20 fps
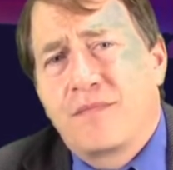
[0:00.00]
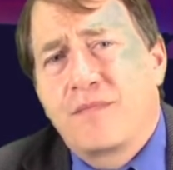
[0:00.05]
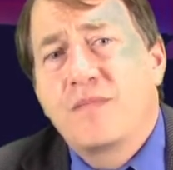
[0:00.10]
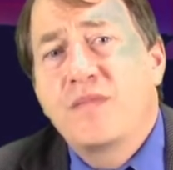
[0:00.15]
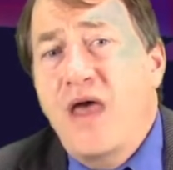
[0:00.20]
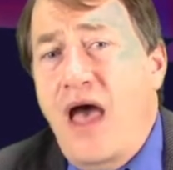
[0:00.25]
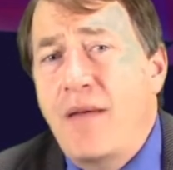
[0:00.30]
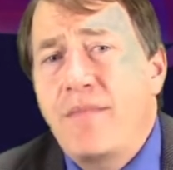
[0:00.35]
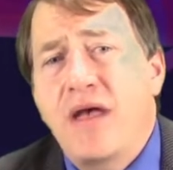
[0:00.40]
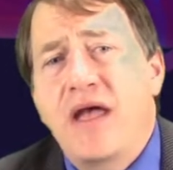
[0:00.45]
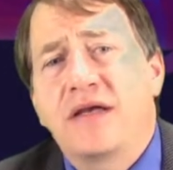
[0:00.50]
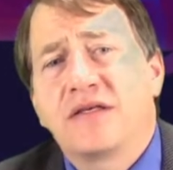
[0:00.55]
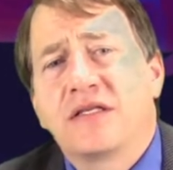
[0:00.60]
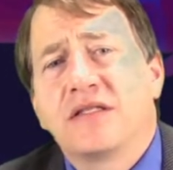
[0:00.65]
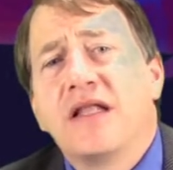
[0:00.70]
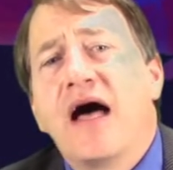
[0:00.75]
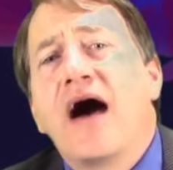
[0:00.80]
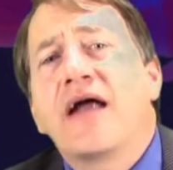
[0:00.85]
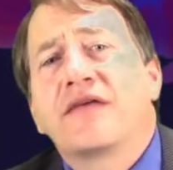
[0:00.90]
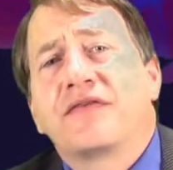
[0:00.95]
That makes a
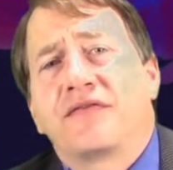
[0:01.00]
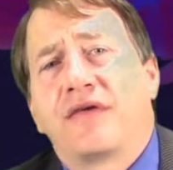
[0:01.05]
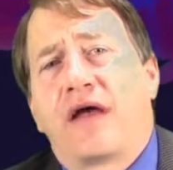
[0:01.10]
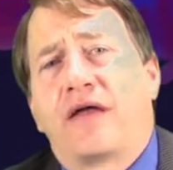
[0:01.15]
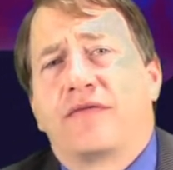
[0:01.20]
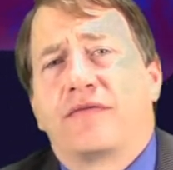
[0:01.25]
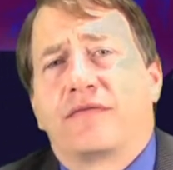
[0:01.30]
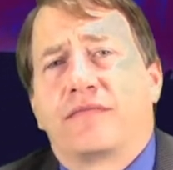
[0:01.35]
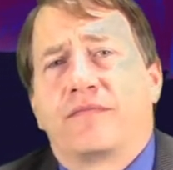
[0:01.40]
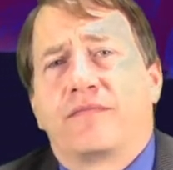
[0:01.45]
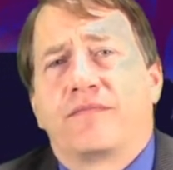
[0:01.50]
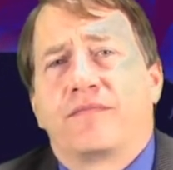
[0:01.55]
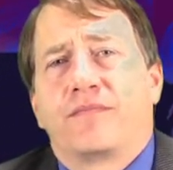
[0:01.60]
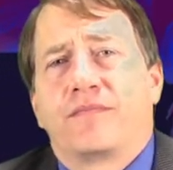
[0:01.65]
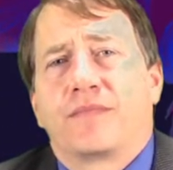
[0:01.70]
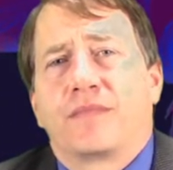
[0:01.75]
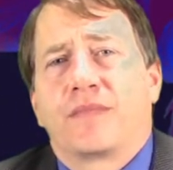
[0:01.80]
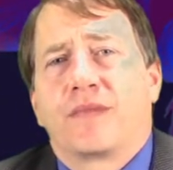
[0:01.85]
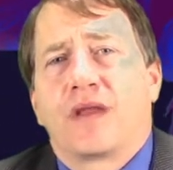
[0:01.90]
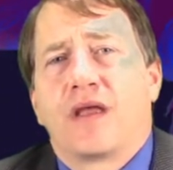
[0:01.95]
lot of sense.
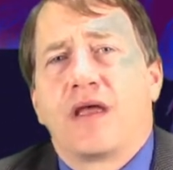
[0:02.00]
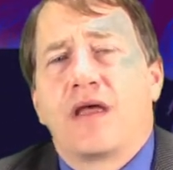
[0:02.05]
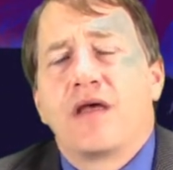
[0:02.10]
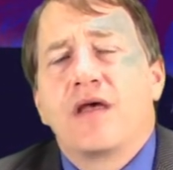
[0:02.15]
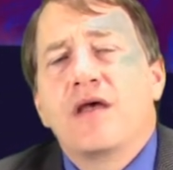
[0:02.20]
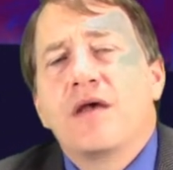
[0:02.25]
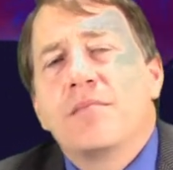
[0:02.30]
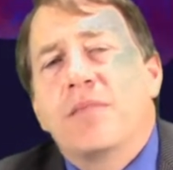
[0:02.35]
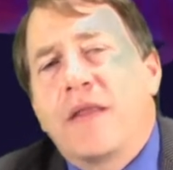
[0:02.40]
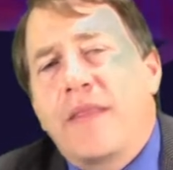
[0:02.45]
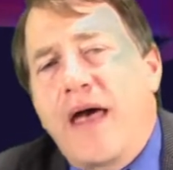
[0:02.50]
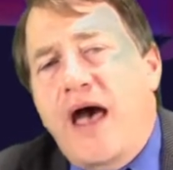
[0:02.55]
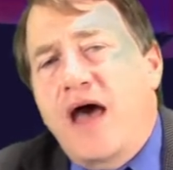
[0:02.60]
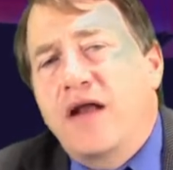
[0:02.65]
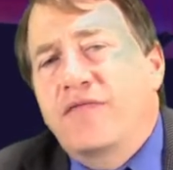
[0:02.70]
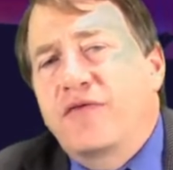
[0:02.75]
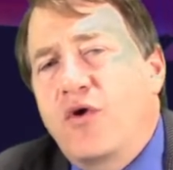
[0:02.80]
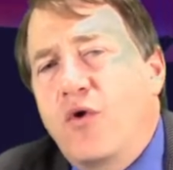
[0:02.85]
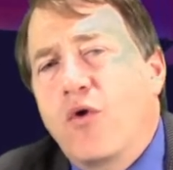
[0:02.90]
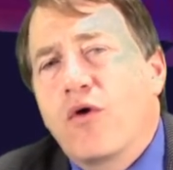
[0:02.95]
But that,
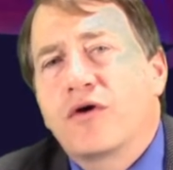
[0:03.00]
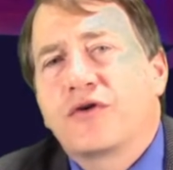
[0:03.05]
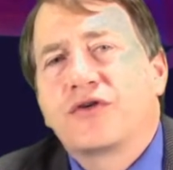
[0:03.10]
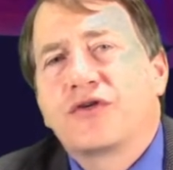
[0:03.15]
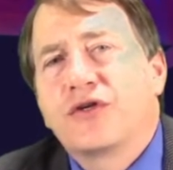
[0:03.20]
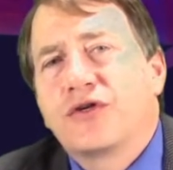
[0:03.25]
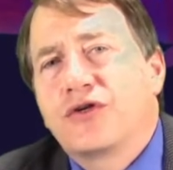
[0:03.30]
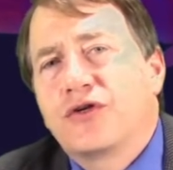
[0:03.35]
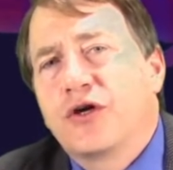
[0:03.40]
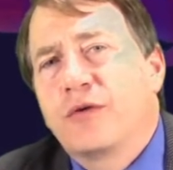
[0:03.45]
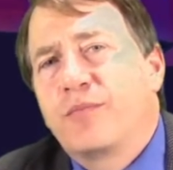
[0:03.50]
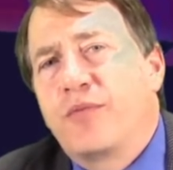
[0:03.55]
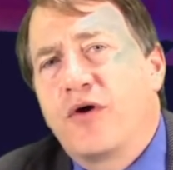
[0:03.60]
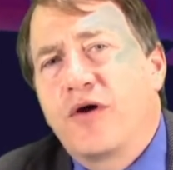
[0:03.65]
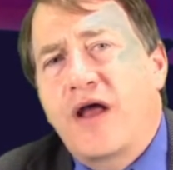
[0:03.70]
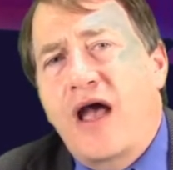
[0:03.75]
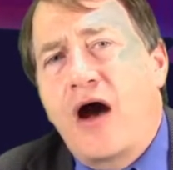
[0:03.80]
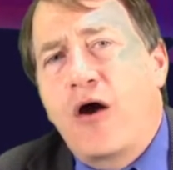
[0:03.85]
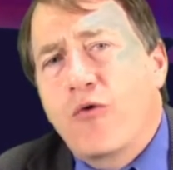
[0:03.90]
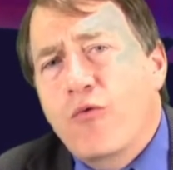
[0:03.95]
of course, should
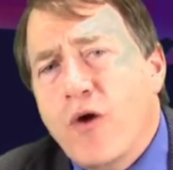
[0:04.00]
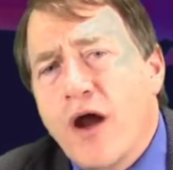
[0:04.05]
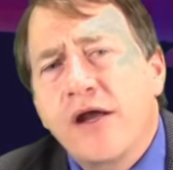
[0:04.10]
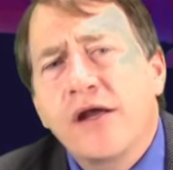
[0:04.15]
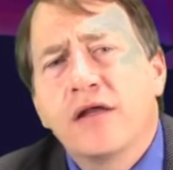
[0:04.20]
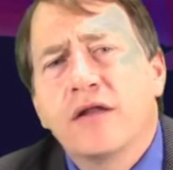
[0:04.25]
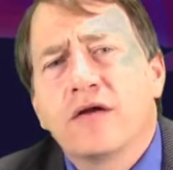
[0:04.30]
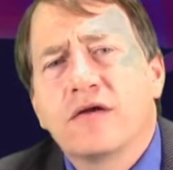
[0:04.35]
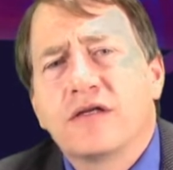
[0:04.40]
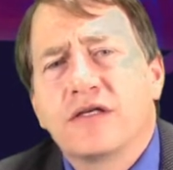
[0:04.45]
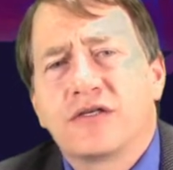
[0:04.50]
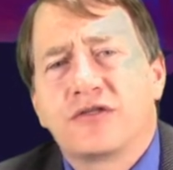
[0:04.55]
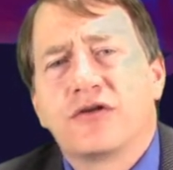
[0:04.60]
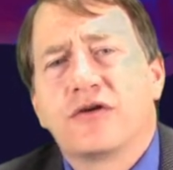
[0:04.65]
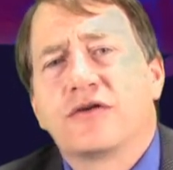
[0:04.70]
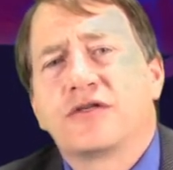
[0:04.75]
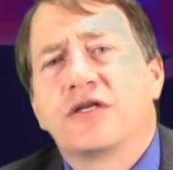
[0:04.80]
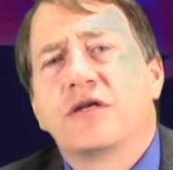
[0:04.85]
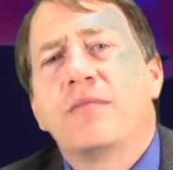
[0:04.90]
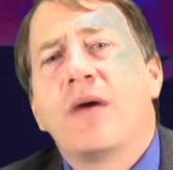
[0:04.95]
put our regular
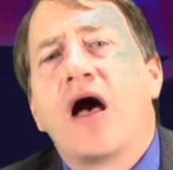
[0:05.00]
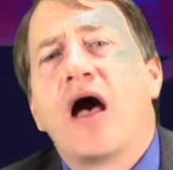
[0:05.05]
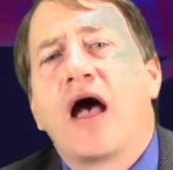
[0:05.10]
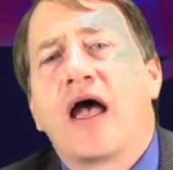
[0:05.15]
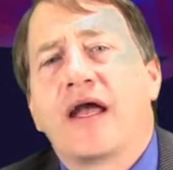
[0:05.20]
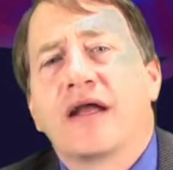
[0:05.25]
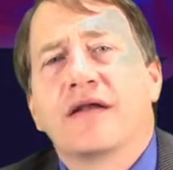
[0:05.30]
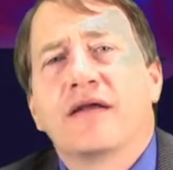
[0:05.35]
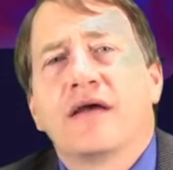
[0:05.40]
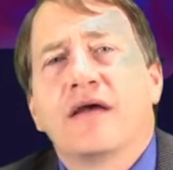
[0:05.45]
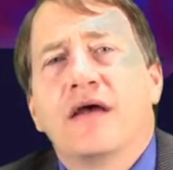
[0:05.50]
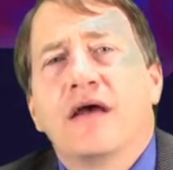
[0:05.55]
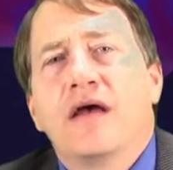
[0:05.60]
listeners in mind